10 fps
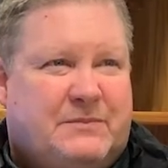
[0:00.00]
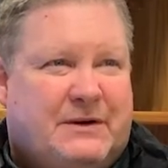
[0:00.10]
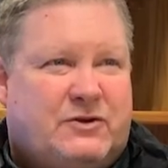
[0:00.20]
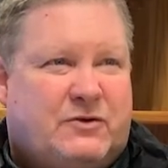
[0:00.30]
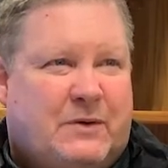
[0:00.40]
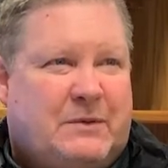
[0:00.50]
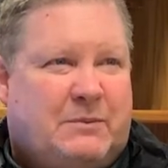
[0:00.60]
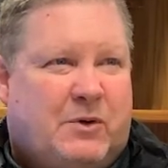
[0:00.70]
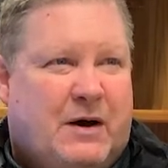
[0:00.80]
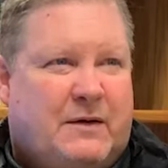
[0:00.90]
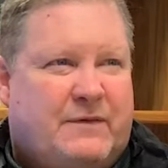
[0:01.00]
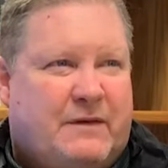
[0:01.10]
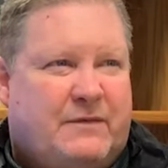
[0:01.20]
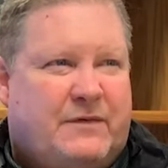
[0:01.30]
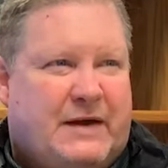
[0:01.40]
extremely proud of,
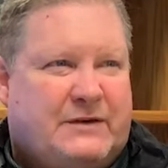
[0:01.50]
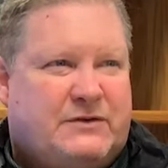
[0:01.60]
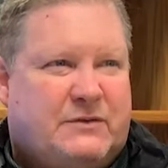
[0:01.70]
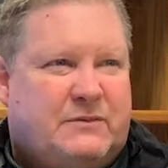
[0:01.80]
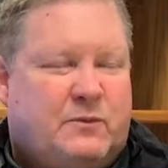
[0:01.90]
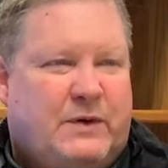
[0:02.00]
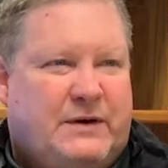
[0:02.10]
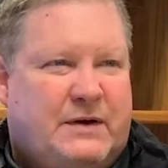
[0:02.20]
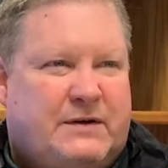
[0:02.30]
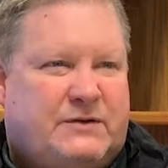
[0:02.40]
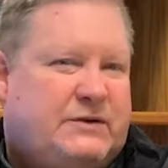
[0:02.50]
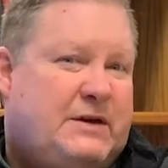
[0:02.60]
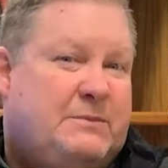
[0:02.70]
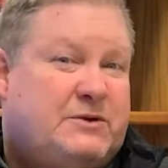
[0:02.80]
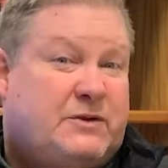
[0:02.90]
that things that we did as a
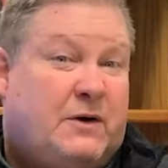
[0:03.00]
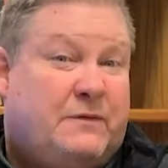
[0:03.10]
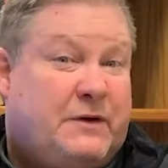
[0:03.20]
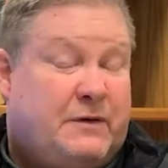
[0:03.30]
team to solve.